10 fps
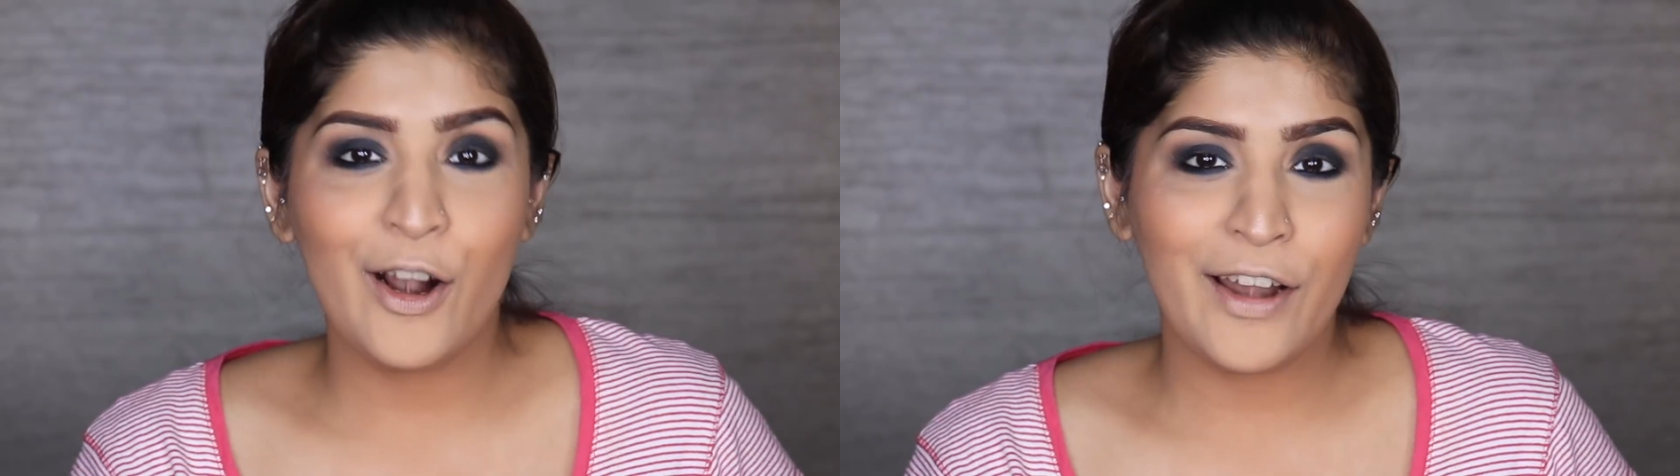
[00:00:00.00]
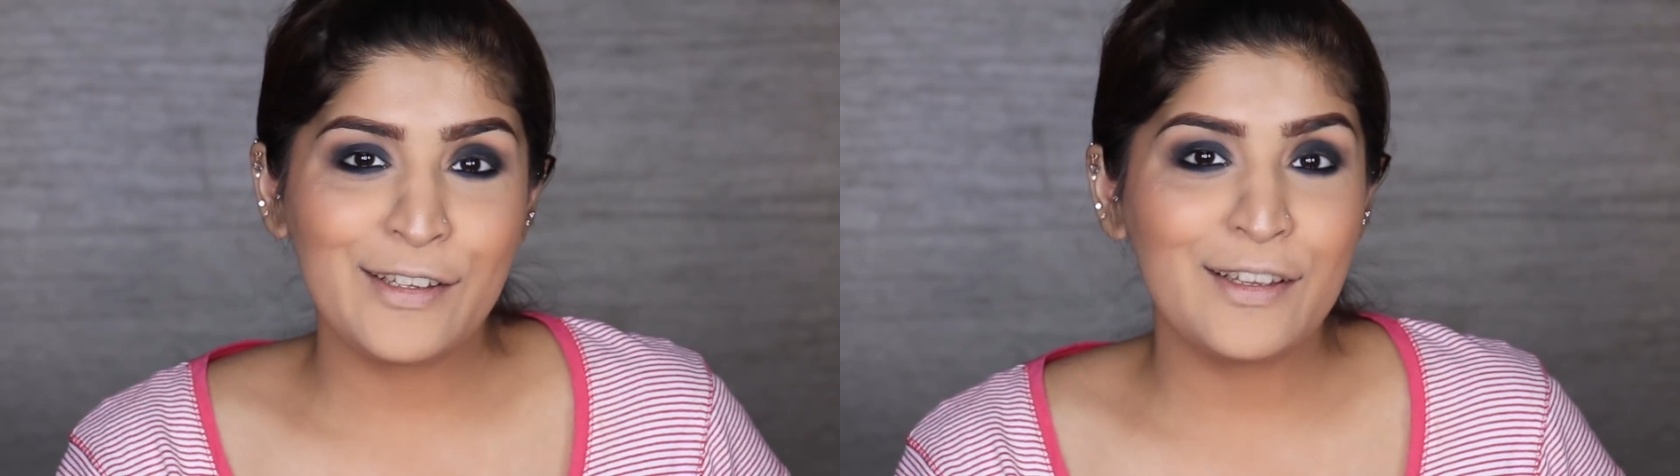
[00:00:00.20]

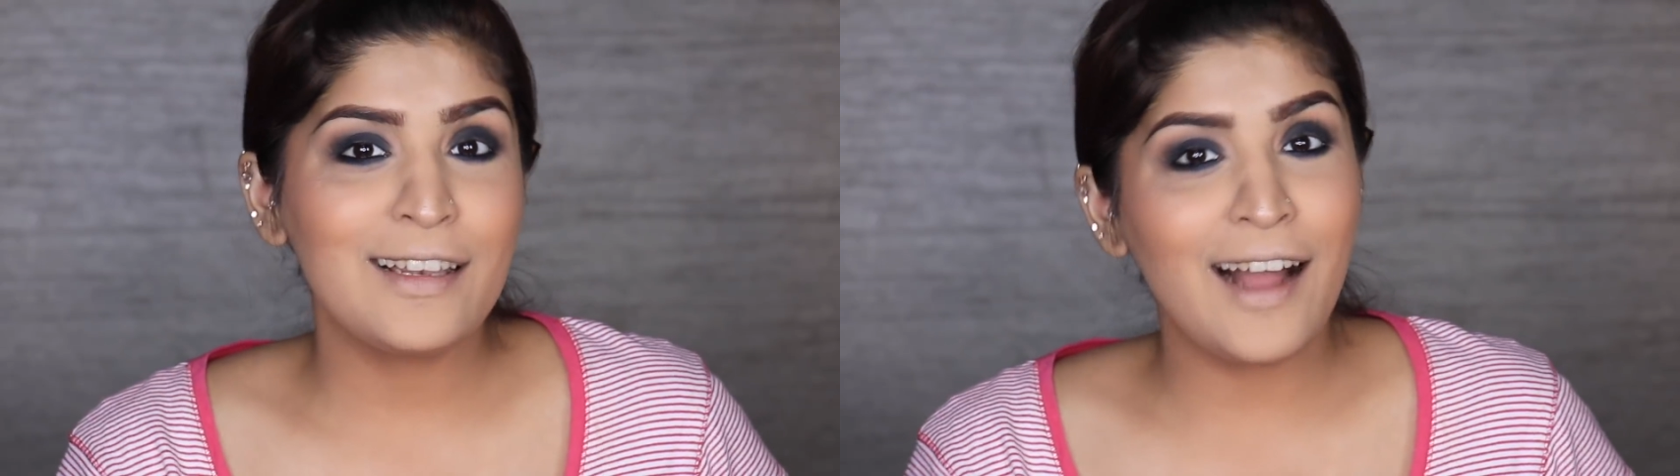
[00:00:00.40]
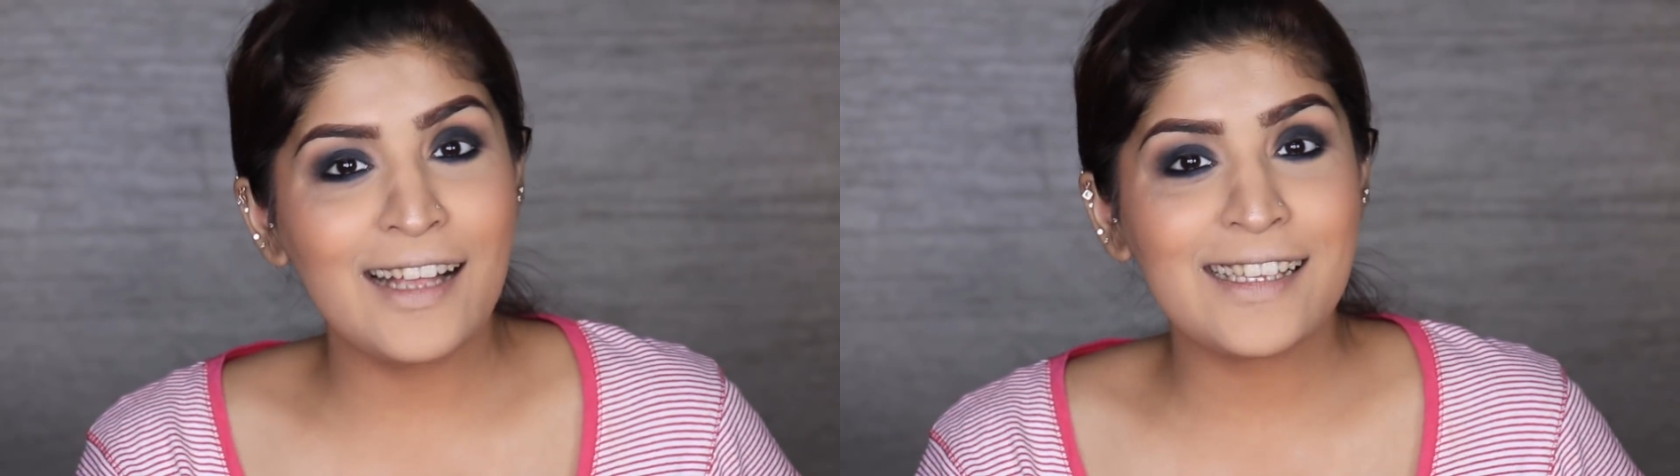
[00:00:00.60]
Alright, so
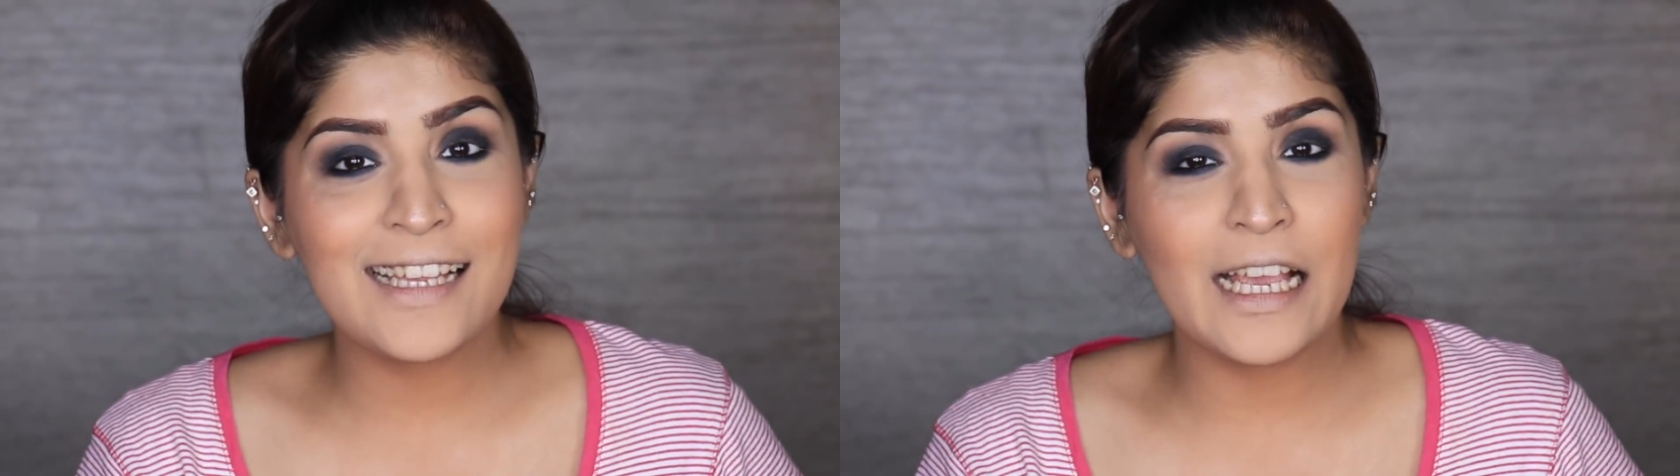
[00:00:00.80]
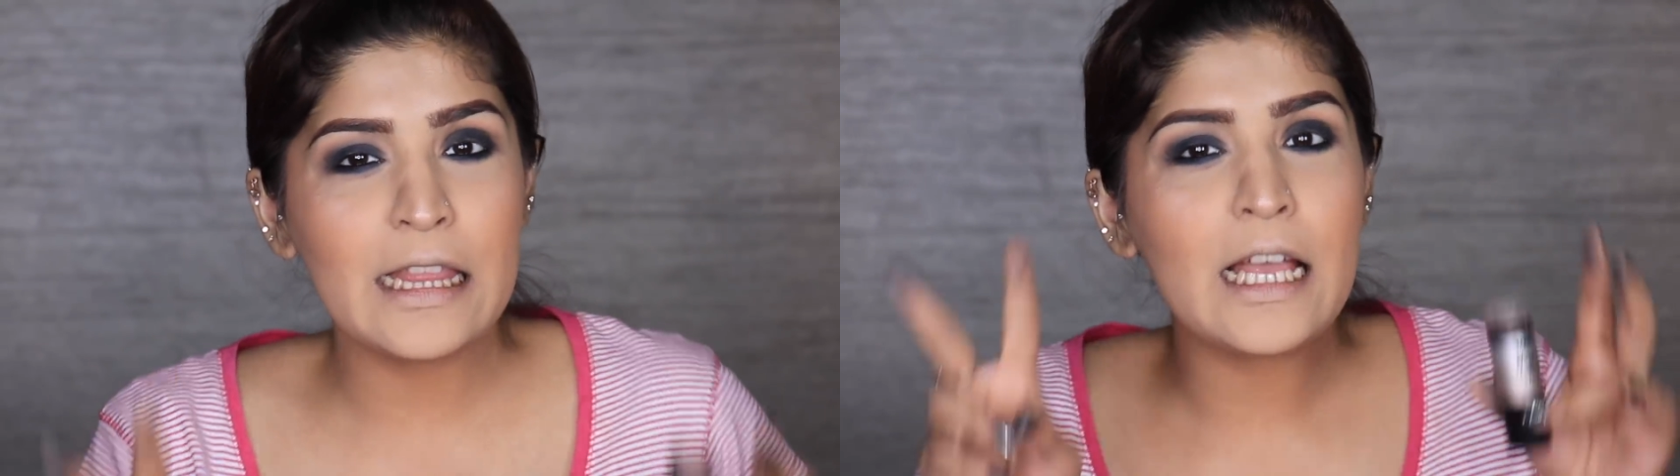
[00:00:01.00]
the last
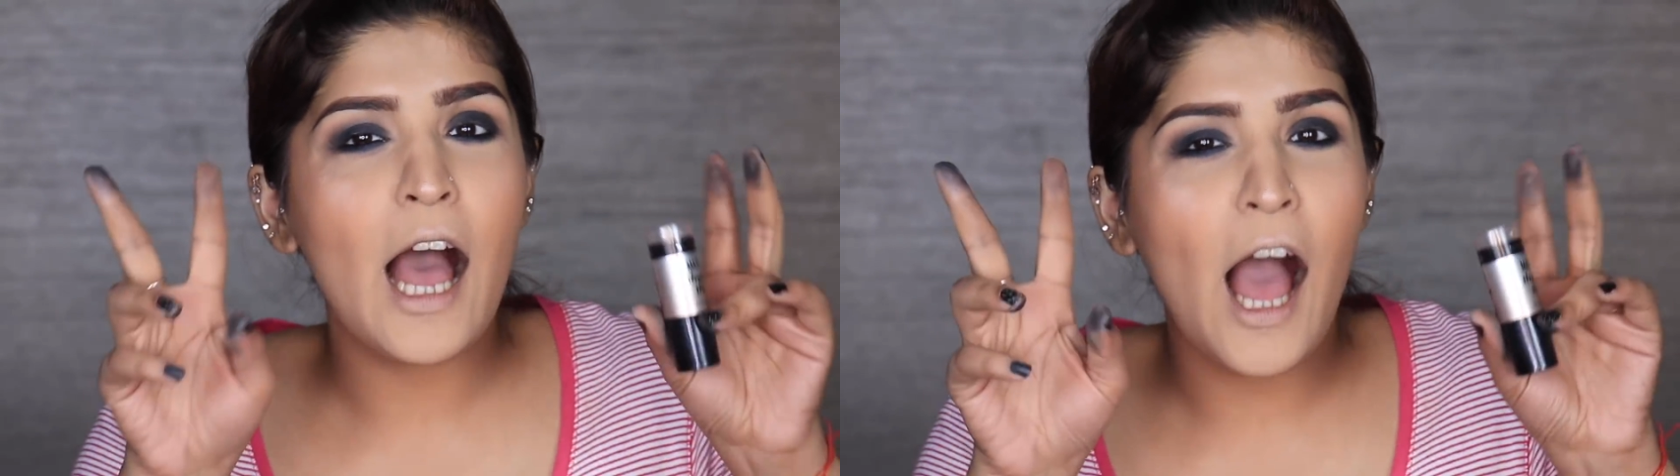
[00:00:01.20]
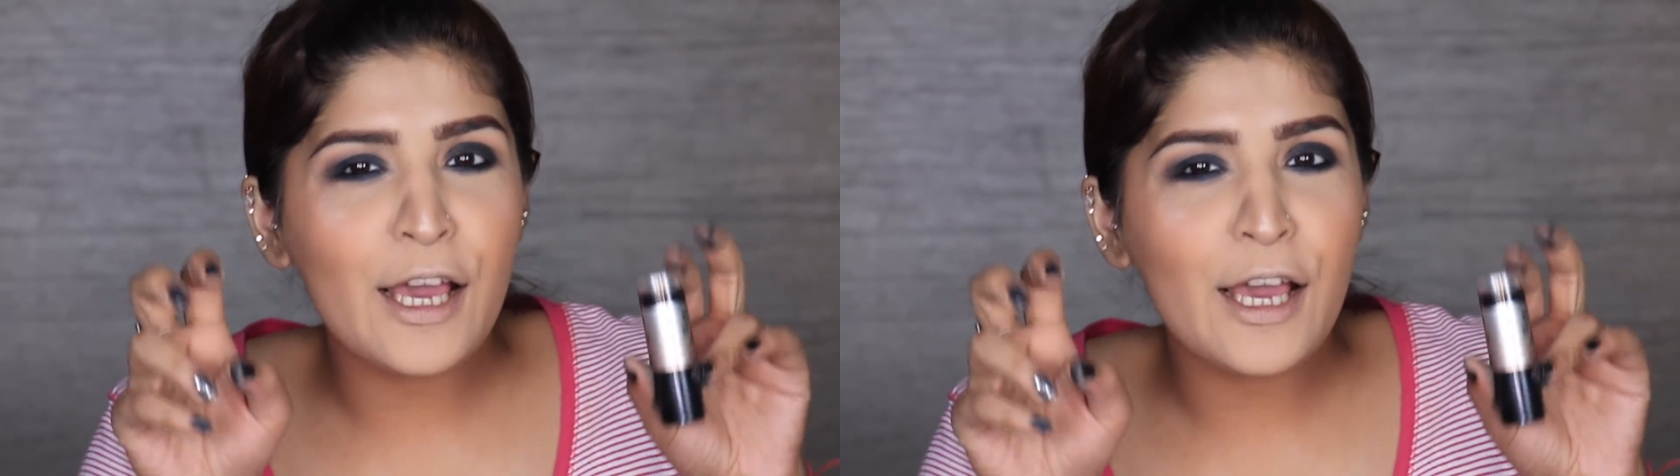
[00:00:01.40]
thing in the